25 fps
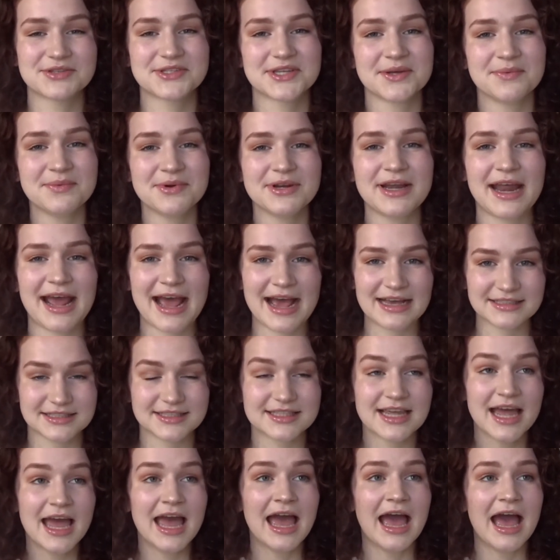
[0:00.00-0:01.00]
Someone
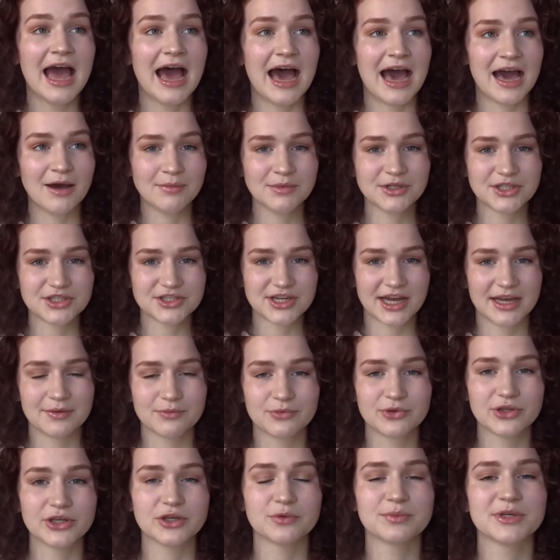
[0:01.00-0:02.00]
asked, how much
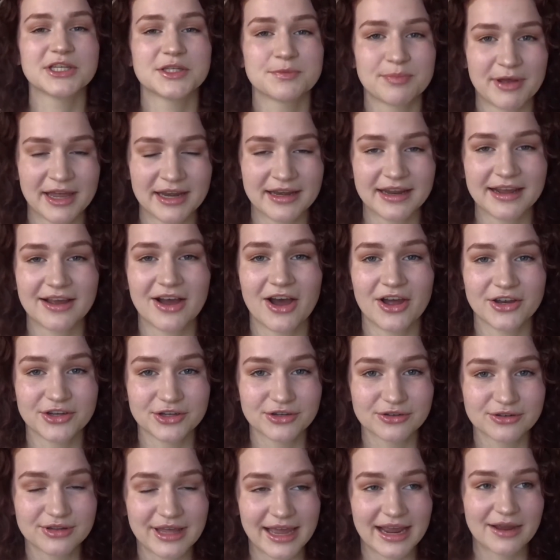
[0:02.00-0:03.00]
time will you be spending on
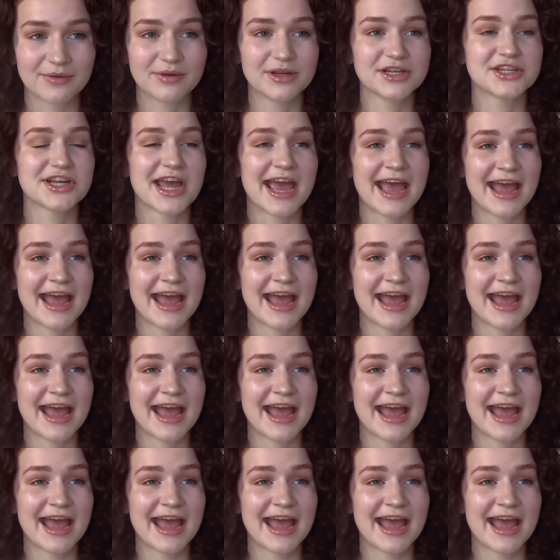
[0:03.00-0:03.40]
your language?